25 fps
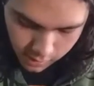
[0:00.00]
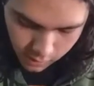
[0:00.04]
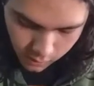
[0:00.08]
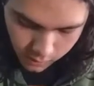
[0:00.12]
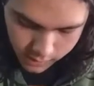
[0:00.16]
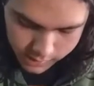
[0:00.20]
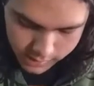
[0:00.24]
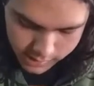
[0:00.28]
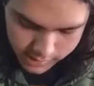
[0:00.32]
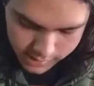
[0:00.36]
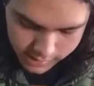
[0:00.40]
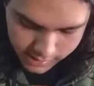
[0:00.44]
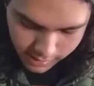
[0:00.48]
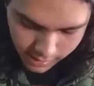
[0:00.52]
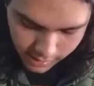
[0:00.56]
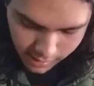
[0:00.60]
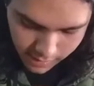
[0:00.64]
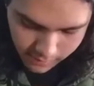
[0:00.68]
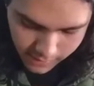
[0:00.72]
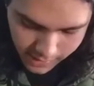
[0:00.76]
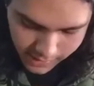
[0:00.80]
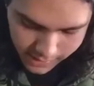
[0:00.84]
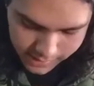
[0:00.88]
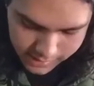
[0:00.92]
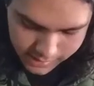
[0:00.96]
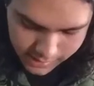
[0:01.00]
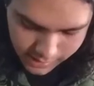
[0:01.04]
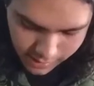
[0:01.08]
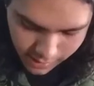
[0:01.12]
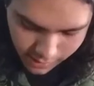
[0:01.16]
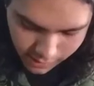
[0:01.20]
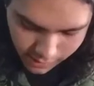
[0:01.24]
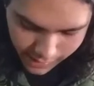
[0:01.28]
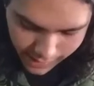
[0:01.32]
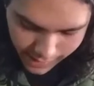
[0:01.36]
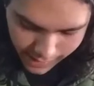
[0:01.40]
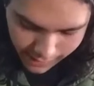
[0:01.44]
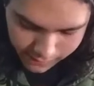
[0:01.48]
Which is good because, you
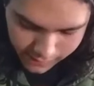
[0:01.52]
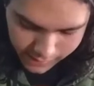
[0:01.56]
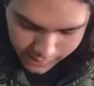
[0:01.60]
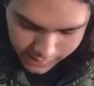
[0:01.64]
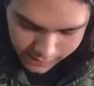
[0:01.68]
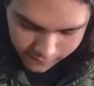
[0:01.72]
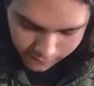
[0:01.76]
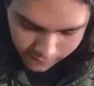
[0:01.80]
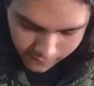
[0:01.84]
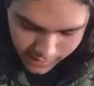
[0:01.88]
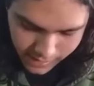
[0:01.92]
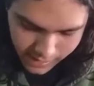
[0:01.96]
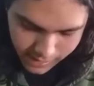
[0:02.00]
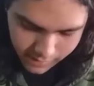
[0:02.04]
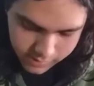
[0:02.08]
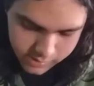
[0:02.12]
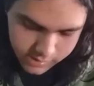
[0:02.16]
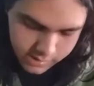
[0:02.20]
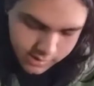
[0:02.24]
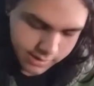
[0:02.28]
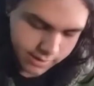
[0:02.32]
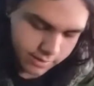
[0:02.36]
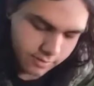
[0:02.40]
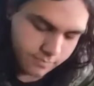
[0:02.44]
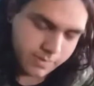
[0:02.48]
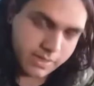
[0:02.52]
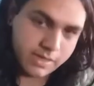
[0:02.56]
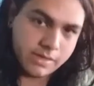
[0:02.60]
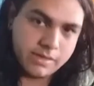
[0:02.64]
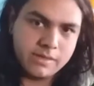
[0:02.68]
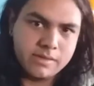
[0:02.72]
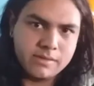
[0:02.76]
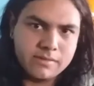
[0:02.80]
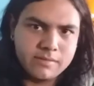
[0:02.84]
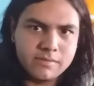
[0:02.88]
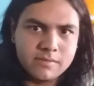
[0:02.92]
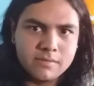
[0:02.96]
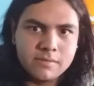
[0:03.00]
know, I have these videos to do,
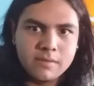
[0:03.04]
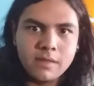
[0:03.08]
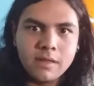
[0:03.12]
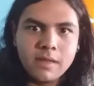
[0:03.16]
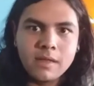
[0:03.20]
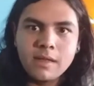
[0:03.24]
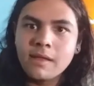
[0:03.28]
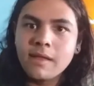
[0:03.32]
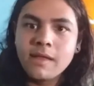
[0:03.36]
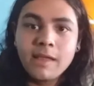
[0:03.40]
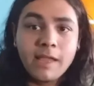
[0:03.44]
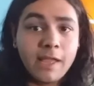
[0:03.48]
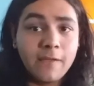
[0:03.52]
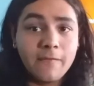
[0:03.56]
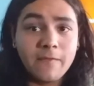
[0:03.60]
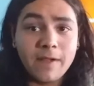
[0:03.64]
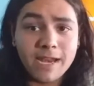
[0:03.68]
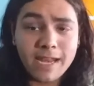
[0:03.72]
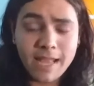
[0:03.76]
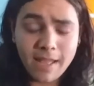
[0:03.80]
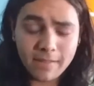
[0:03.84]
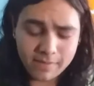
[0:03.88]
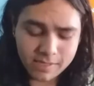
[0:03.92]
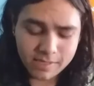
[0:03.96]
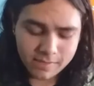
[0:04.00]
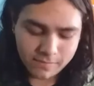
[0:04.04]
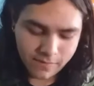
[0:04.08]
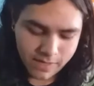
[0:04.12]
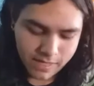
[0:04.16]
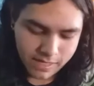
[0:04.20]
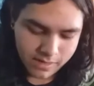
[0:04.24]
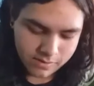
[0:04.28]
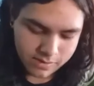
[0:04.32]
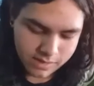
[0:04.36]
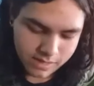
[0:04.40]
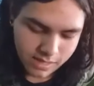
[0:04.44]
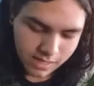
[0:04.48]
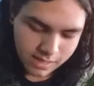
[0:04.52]
but if I didn't have these
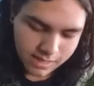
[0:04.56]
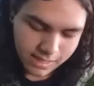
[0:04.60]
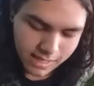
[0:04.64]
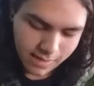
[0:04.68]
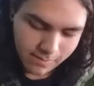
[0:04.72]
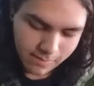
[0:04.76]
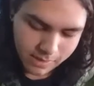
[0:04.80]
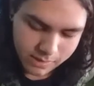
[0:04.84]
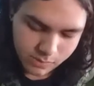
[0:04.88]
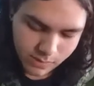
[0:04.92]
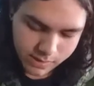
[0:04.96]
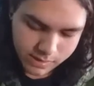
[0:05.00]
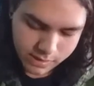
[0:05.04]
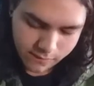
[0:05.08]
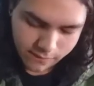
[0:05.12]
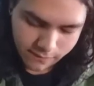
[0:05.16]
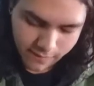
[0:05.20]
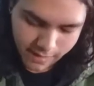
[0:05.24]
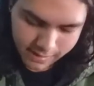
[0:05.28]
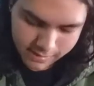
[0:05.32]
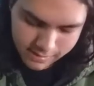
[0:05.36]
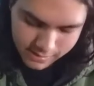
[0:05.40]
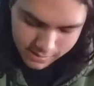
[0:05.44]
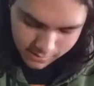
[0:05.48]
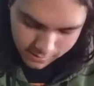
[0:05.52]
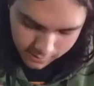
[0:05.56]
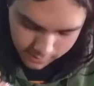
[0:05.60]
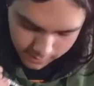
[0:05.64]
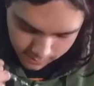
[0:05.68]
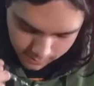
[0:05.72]
videos, goddamn, that's way too fast.